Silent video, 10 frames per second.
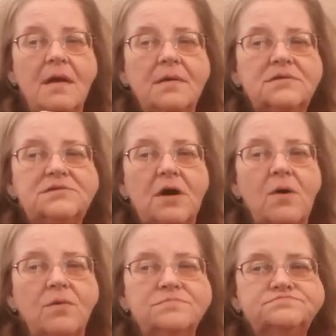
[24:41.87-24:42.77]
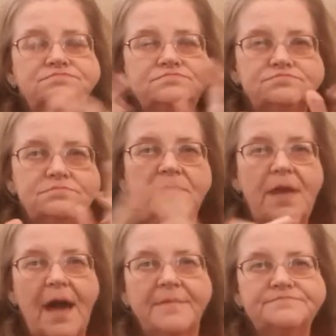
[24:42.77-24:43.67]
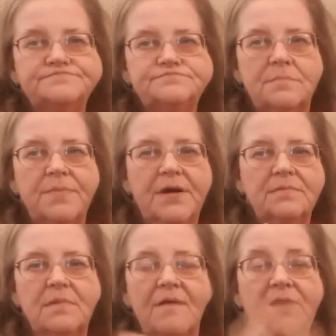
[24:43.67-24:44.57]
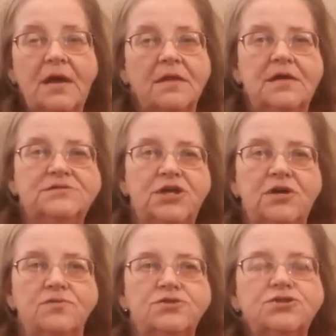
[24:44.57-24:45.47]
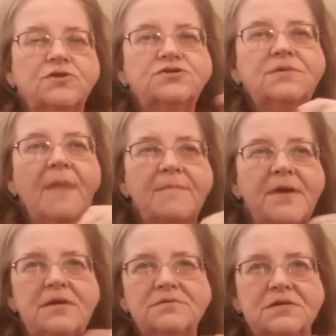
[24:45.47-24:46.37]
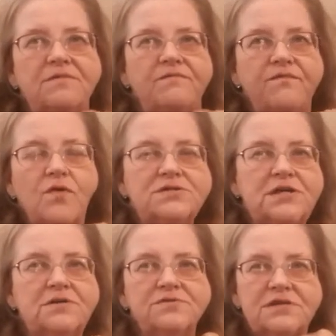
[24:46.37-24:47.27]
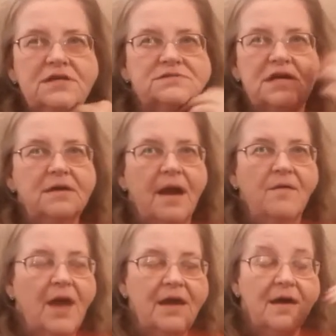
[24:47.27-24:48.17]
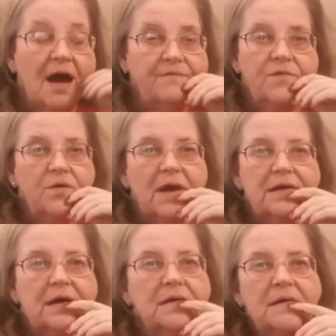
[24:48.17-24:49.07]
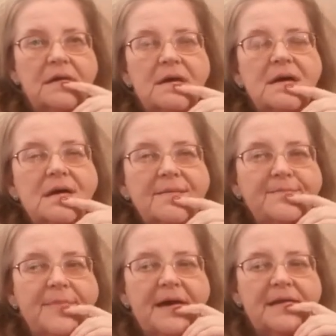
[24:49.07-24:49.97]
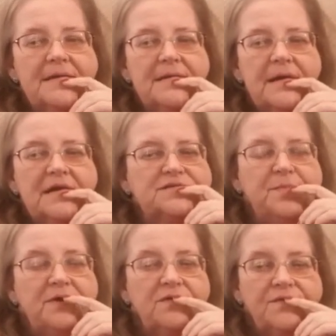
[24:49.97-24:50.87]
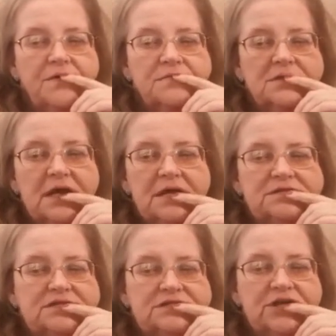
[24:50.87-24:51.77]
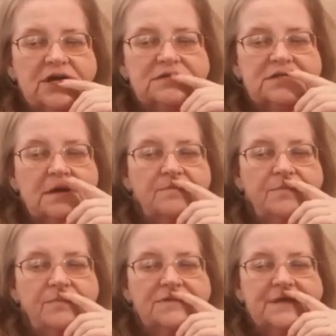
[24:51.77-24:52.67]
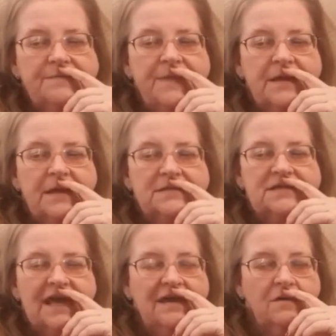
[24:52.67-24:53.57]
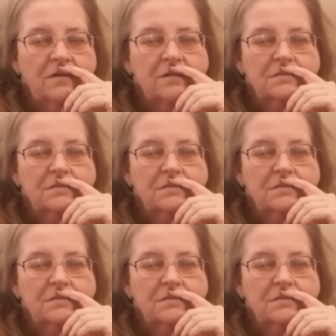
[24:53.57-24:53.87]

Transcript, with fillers: So, yeah. But evidently it's huge. So she might be using fourteen or sixteen count Ada. I have no idea. But it's beautiful. It's just a, something in teal